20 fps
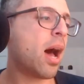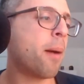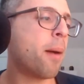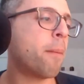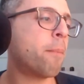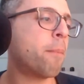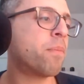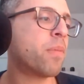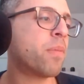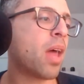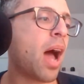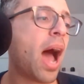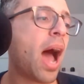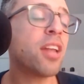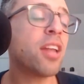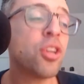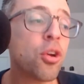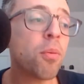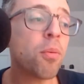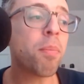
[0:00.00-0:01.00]
um, I
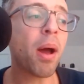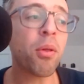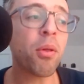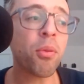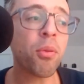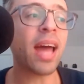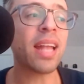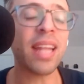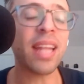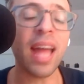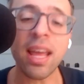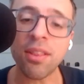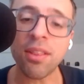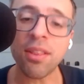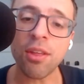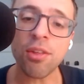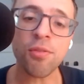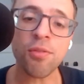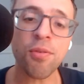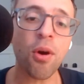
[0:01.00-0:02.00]
do. By the way, I like
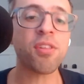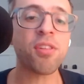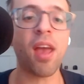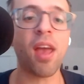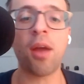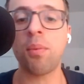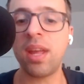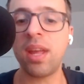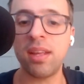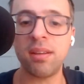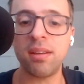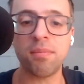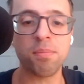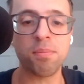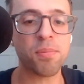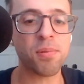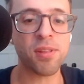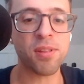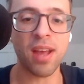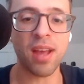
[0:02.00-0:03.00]
these folks. I read yeah.
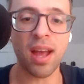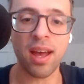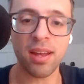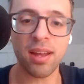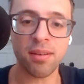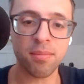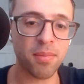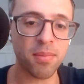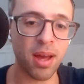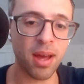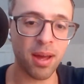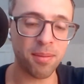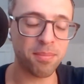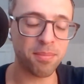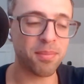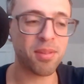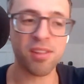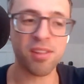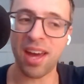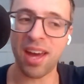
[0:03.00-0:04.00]
Scott
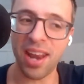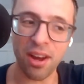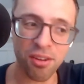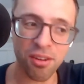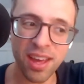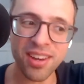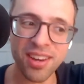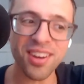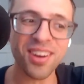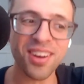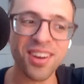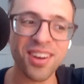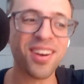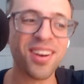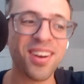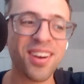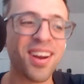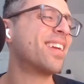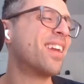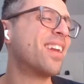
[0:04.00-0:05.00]
um, Scott Alexander.
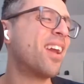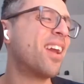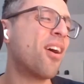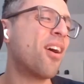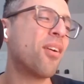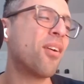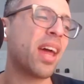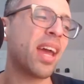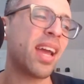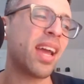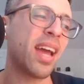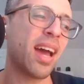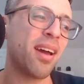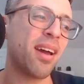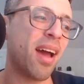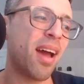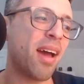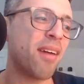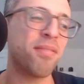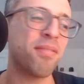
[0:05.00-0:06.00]
Uh, yeah. You know, like
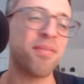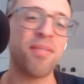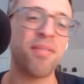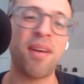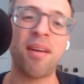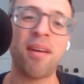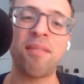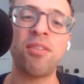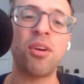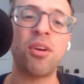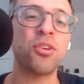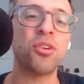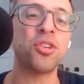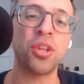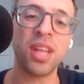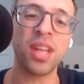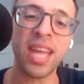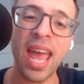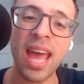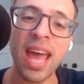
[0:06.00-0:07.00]
I, have I've known Julia
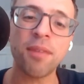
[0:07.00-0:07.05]
Galef a long